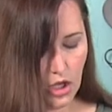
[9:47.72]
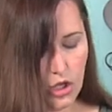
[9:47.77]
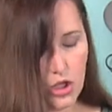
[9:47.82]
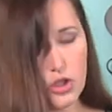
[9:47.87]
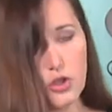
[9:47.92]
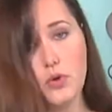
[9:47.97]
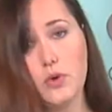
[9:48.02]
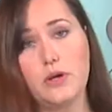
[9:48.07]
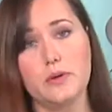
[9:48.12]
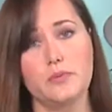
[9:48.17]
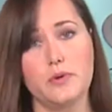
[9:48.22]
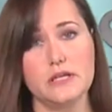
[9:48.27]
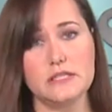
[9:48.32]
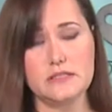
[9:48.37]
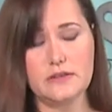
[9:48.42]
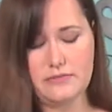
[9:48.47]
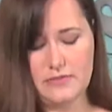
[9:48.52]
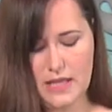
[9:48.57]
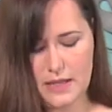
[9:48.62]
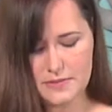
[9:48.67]
You can press
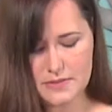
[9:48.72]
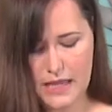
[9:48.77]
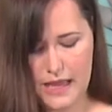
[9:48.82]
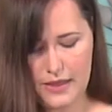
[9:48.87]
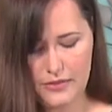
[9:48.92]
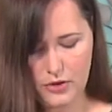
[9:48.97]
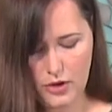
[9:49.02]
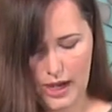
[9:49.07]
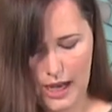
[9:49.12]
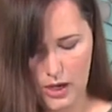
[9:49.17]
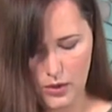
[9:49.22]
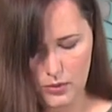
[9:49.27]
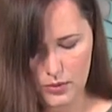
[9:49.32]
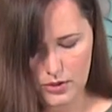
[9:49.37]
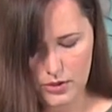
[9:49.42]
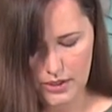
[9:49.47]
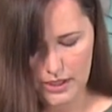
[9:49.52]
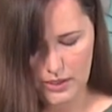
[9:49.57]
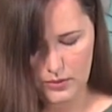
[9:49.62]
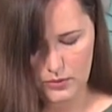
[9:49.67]
the flaps either
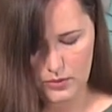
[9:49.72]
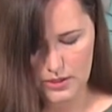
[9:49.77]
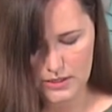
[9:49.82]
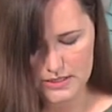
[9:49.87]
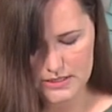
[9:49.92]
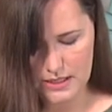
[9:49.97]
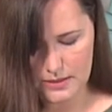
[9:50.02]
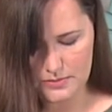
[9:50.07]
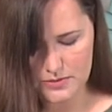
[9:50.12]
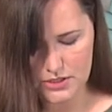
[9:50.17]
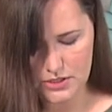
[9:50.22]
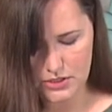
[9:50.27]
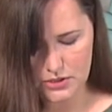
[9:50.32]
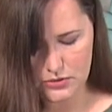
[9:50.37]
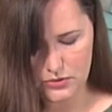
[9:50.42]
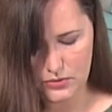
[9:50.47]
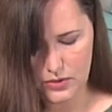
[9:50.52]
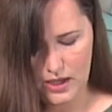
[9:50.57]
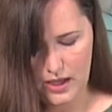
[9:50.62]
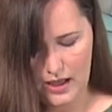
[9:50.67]
outward or inward, it's up to
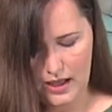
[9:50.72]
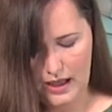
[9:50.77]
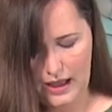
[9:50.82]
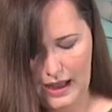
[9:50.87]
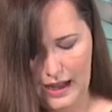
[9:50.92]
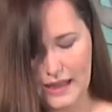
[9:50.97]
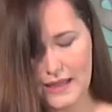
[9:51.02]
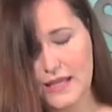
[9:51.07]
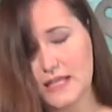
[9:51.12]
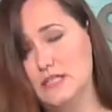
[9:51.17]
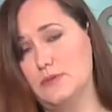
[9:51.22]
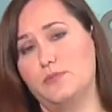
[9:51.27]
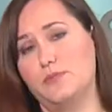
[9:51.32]
you. I like to